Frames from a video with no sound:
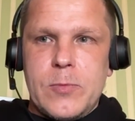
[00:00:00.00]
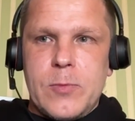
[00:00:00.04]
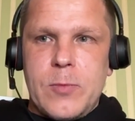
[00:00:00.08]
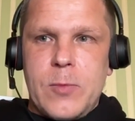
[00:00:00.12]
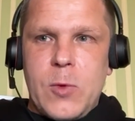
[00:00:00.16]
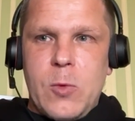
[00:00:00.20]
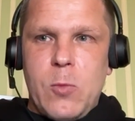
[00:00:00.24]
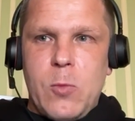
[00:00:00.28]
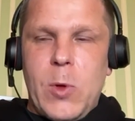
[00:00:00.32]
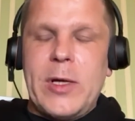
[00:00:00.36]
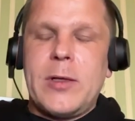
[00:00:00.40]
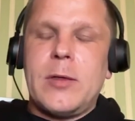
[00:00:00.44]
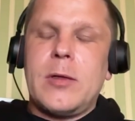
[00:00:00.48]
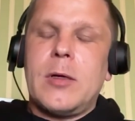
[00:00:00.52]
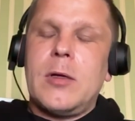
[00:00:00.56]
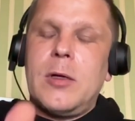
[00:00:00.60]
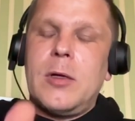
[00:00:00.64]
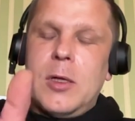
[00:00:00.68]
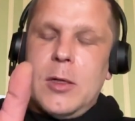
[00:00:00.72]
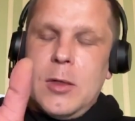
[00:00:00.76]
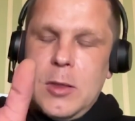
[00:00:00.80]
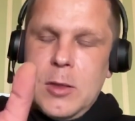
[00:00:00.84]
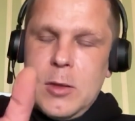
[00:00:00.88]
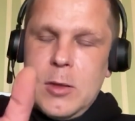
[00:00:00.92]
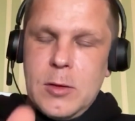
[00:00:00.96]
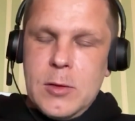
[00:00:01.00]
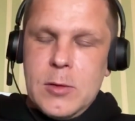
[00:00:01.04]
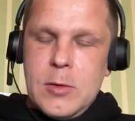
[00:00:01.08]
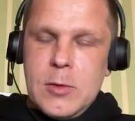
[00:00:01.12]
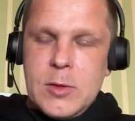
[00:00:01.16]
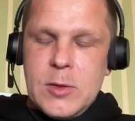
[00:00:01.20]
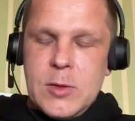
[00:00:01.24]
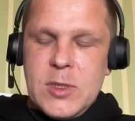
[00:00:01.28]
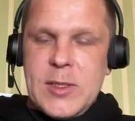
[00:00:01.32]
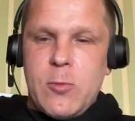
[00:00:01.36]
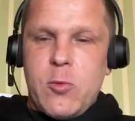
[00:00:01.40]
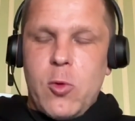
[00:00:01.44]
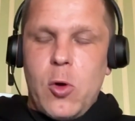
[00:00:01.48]
when
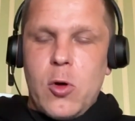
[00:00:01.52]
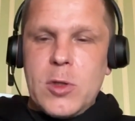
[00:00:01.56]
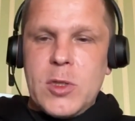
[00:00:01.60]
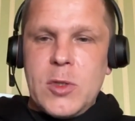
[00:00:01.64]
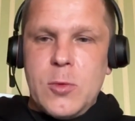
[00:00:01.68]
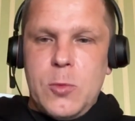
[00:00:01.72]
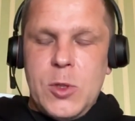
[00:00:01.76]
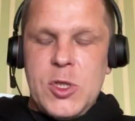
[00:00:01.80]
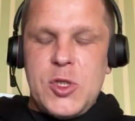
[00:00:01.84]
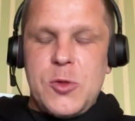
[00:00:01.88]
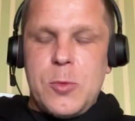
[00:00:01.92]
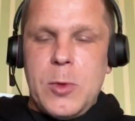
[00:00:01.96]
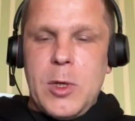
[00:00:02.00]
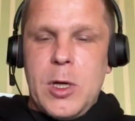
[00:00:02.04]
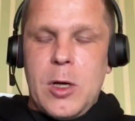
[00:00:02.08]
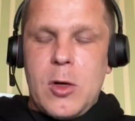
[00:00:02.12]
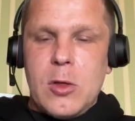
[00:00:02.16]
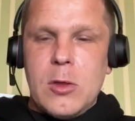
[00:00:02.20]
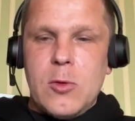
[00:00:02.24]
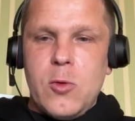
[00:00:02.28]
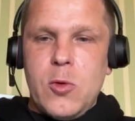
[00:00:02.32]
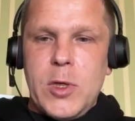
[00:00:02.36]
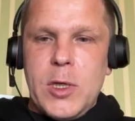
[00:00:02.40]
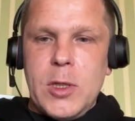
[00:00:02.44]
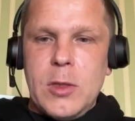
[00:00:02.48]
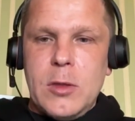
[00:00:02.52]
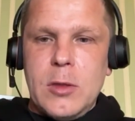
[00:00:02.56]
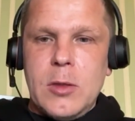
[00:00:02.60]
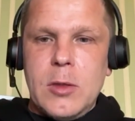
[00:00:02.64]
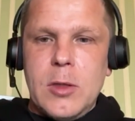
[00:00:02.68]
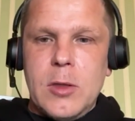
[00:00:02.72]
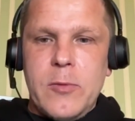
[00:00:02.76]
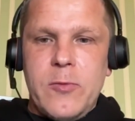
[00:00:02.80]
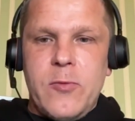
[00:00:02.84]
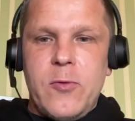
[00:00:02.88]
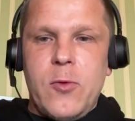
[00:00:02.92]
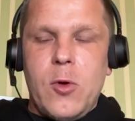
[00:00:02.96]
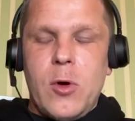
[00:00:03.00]
the word which we are looking
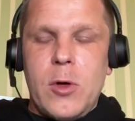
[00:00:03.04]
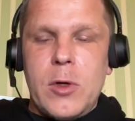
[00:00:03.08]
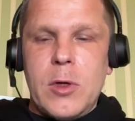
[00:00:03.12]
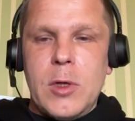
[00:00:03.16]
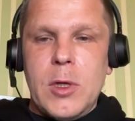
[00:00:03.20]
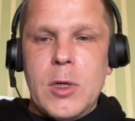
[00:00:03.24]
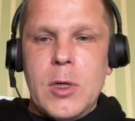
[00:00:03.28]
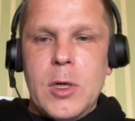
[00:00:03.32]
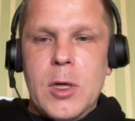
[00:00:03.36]
for